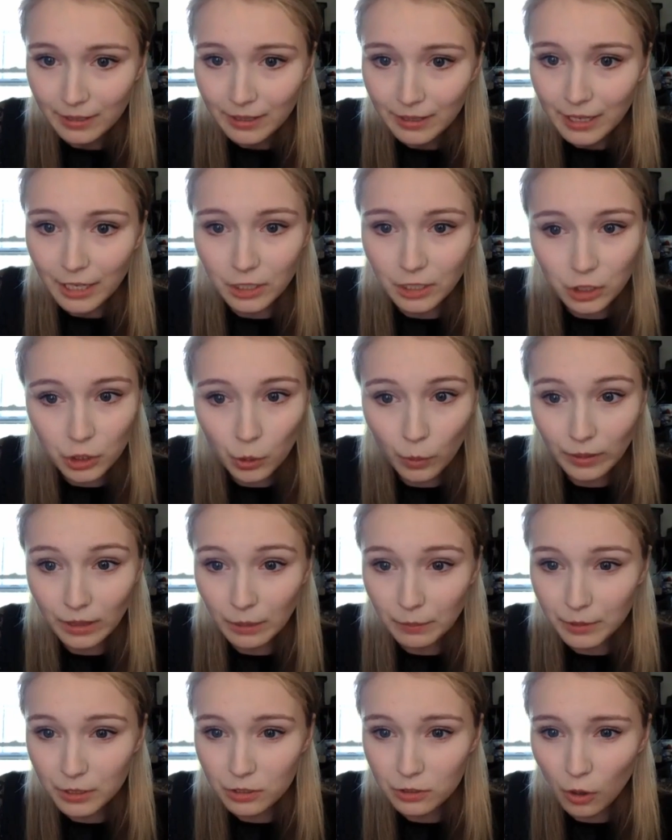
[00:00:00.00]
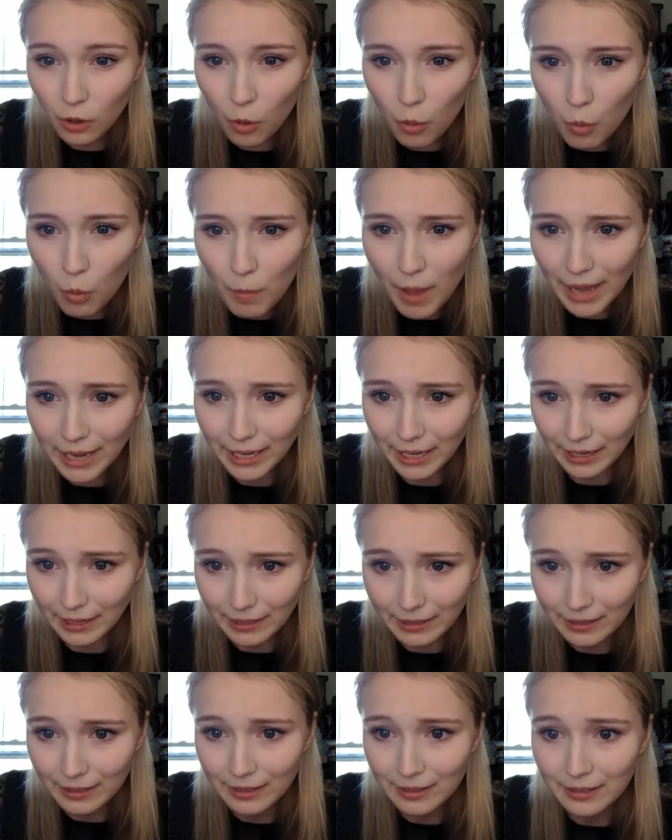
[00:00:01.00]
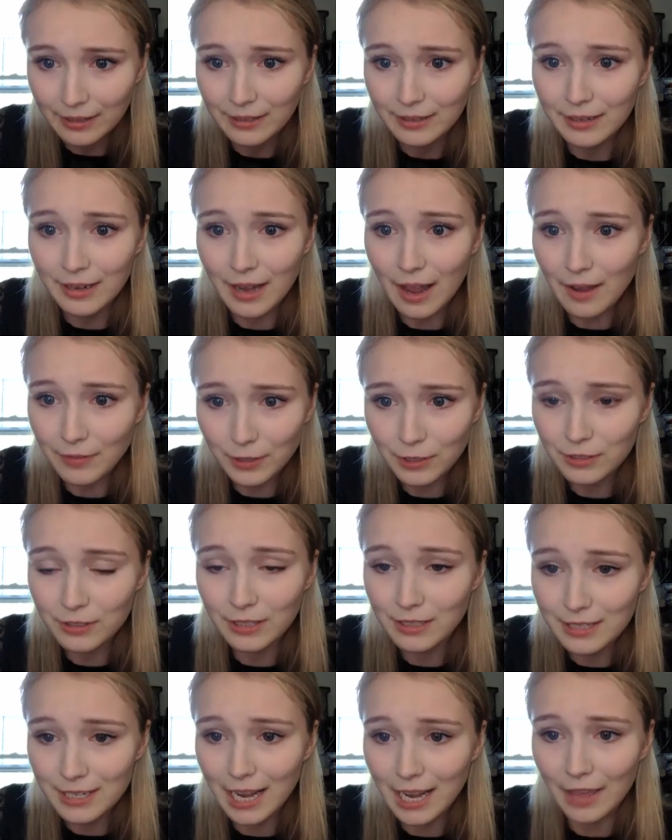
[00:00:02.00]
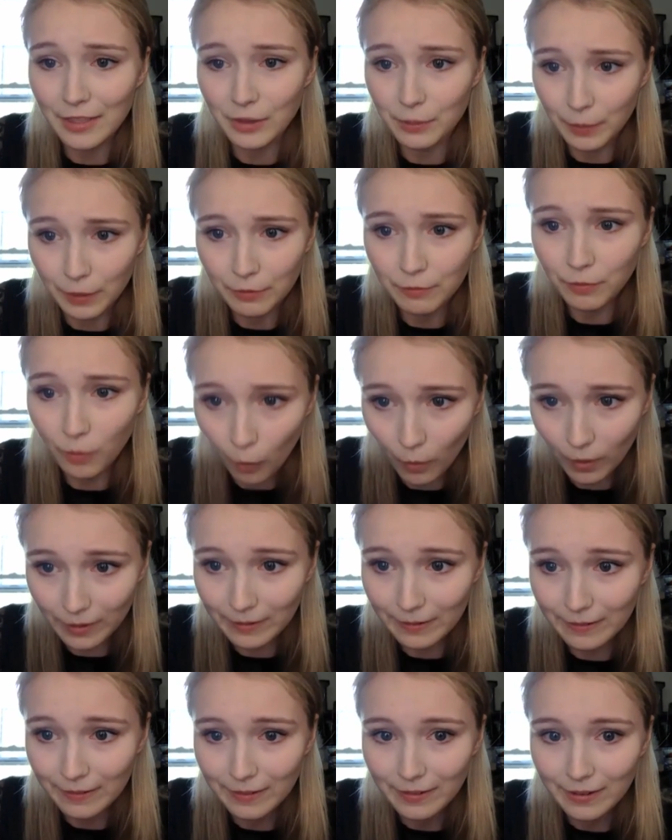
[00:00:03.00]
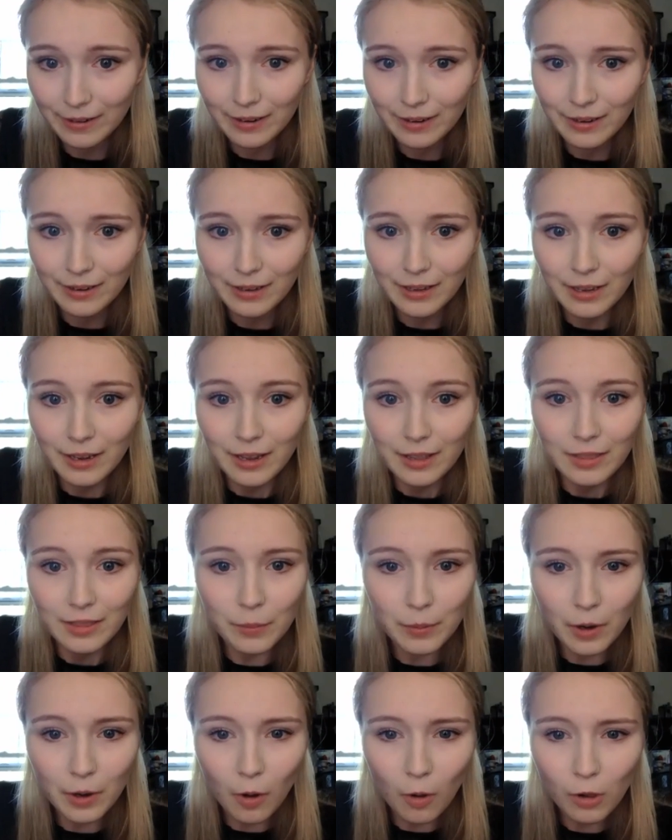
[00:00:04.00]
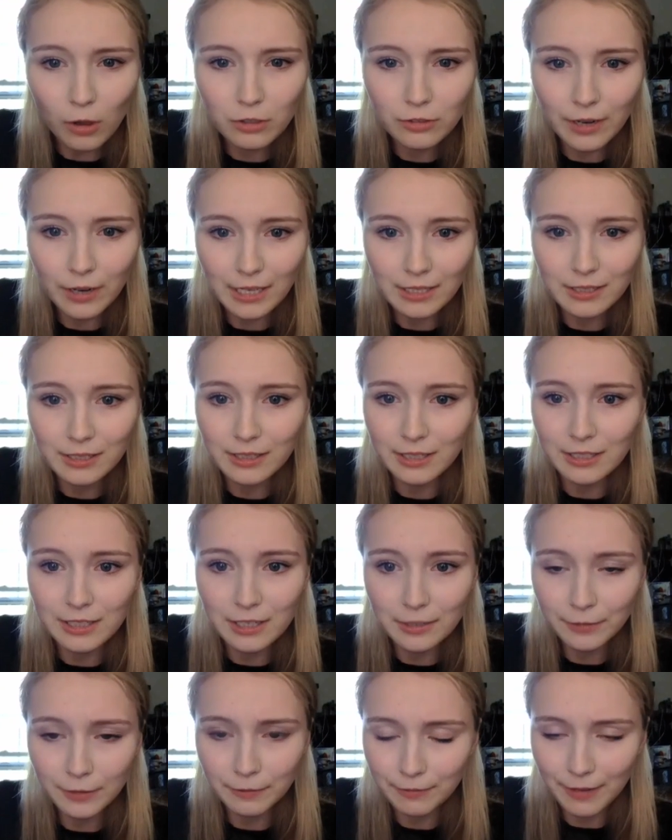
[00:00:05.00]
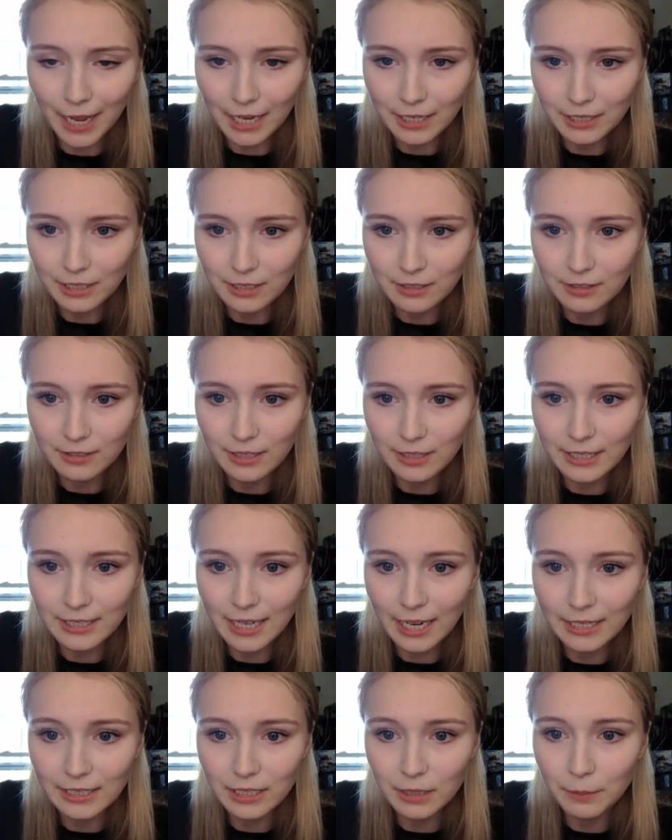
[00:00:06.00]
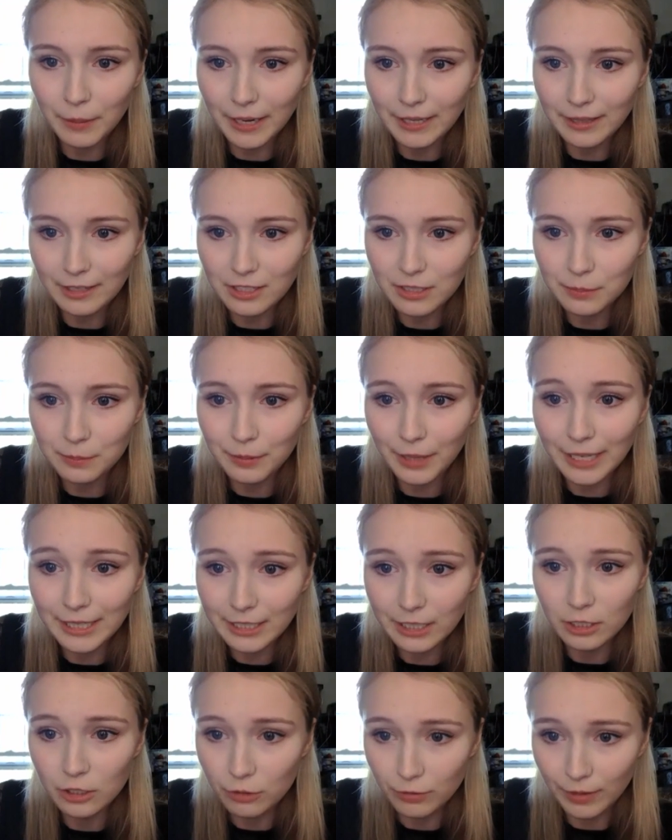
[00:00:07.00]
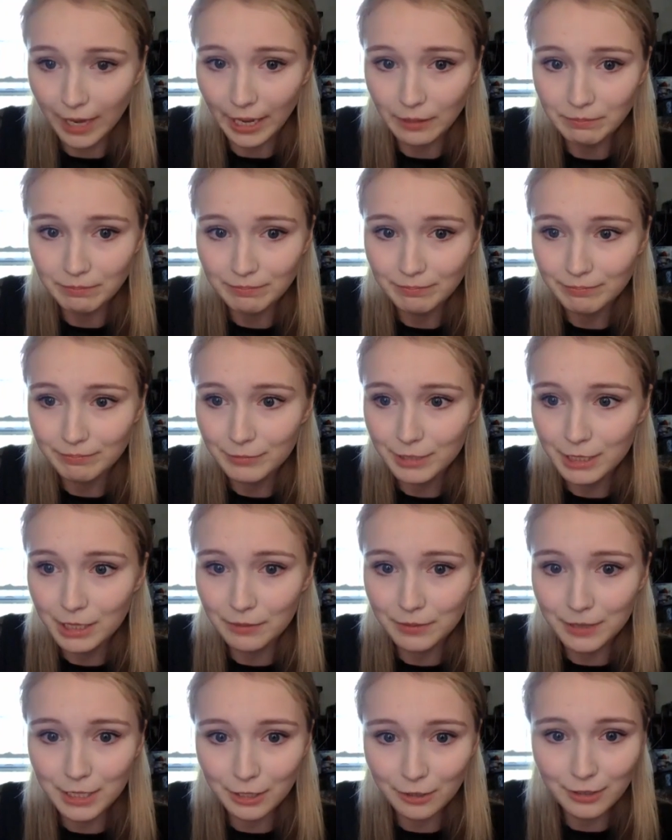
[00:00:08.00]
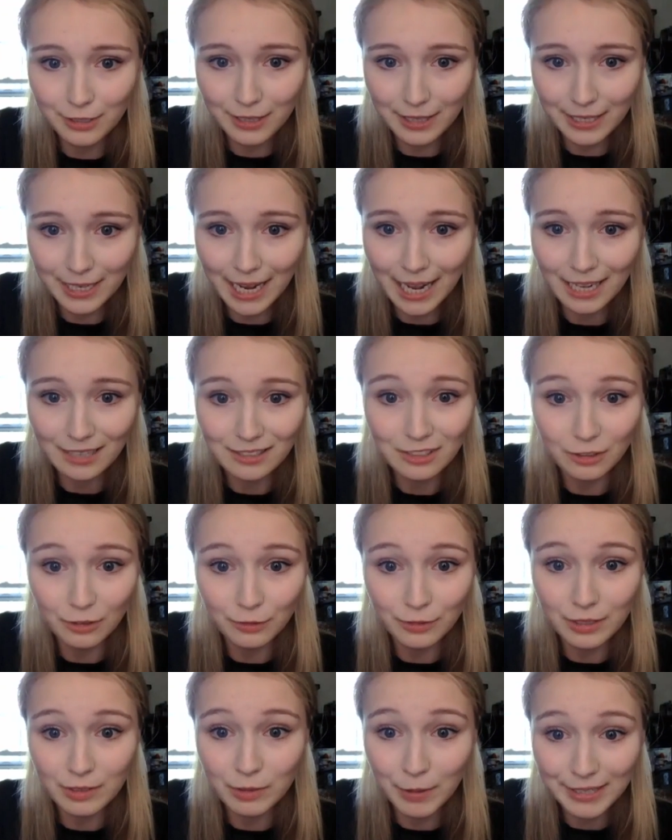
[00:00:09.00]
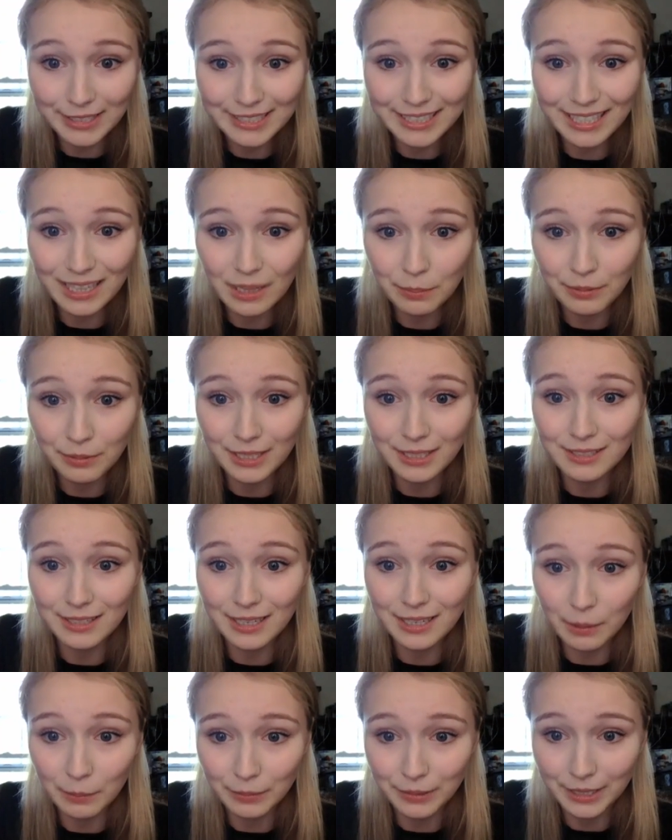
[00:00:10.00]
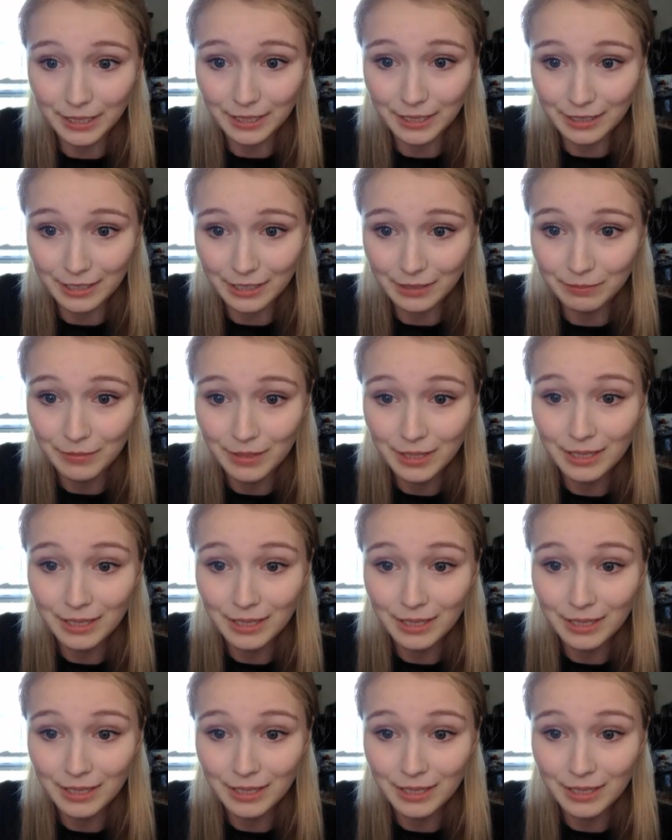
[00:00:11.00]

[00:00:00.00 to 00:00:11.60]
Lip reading: In short, there were so many never seen together before. They were all dressed in different fashions and attended by this splendid train. She returned to the castle, requesting the prince accompany her.